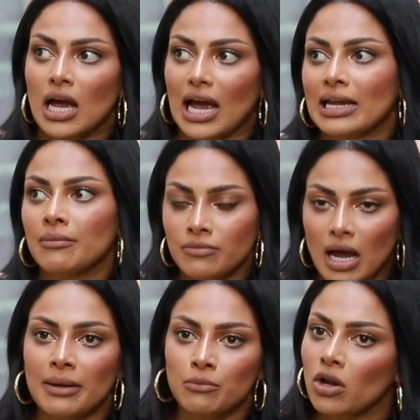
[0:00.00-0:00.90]

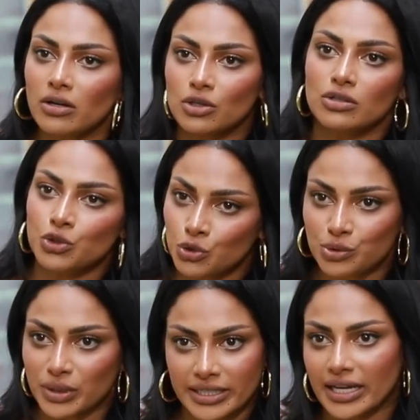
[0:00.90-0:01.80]
I'm not
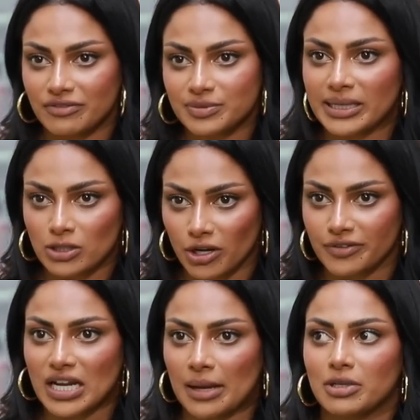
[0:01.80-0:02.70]
new to India. I've spent a lot
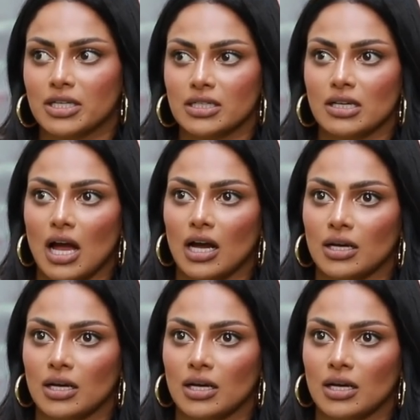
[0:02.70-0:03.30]
of time here,